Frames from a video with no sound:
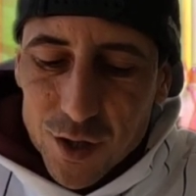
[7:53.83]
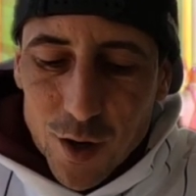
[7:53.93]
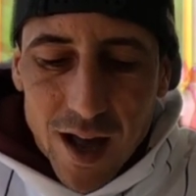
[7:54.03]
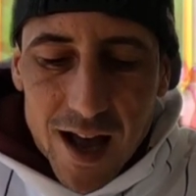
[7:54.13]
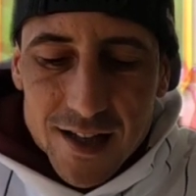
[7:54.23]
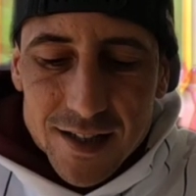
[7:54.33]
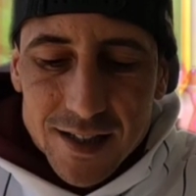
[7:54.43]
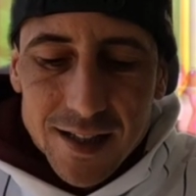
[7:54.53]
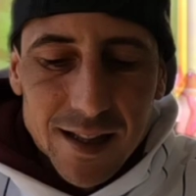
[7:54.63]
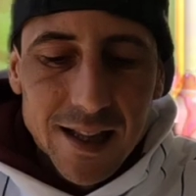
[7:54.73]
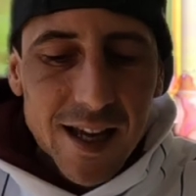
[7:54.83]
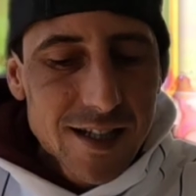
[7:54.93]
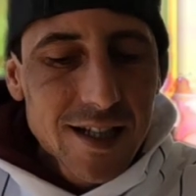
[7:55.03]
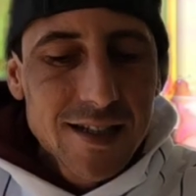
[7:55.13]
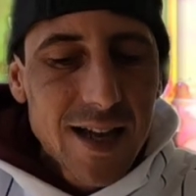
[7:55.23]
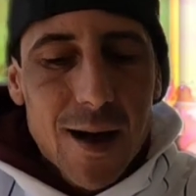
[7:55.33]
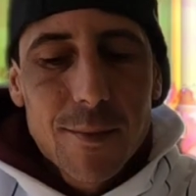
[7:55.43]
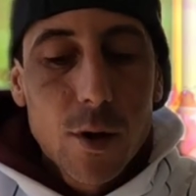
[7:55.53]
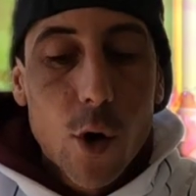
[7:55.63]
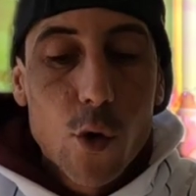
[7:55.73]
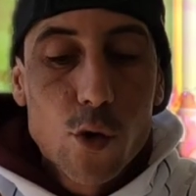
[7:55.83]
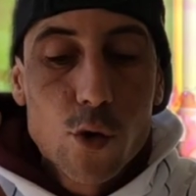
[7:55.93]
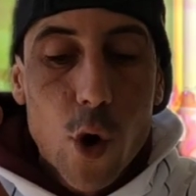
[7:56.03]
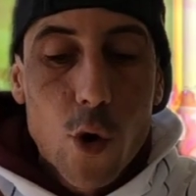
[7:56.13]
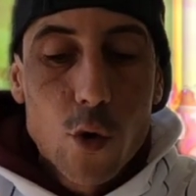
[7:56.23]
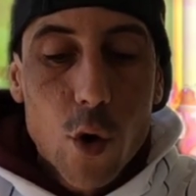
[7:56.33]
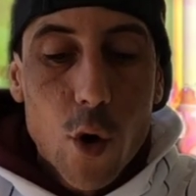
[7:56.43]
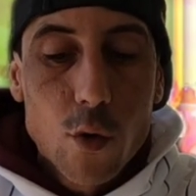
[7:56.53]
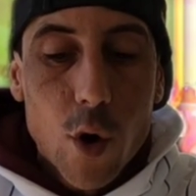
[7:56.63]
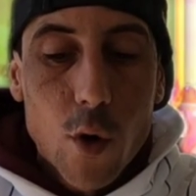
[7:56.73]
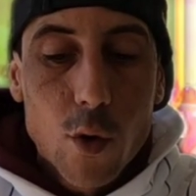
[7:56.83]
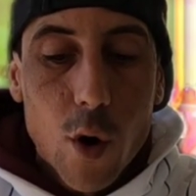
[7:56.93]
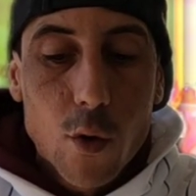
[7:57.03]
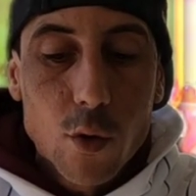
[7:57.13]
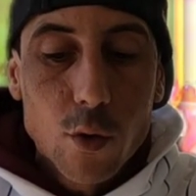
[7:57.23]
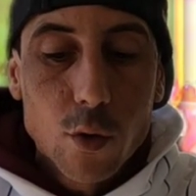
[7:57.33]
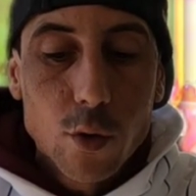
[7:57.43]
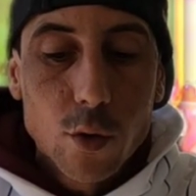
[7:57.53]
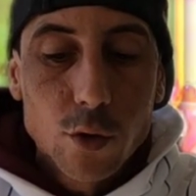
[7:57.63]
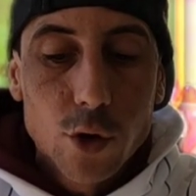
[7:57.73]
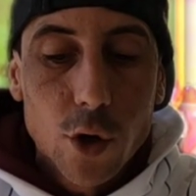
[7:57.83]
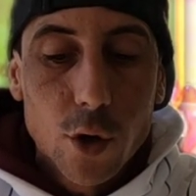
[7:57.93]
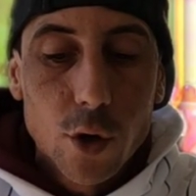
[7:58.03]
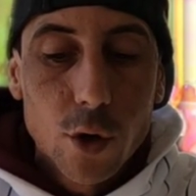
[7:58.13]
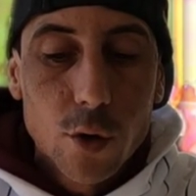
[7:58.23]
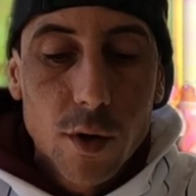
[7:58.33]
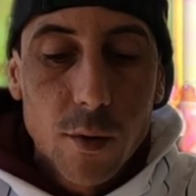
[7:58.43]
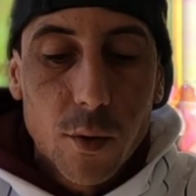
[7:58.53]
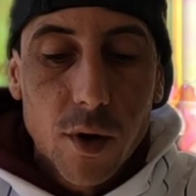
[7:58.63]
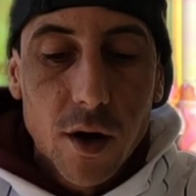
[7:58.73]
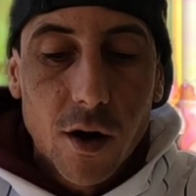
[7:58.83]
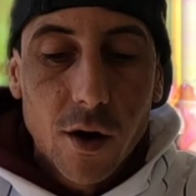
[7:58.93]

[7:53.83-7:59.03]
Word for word: So guys, Links said down, but oh, oh, oh, oh, oh. Dude, we were one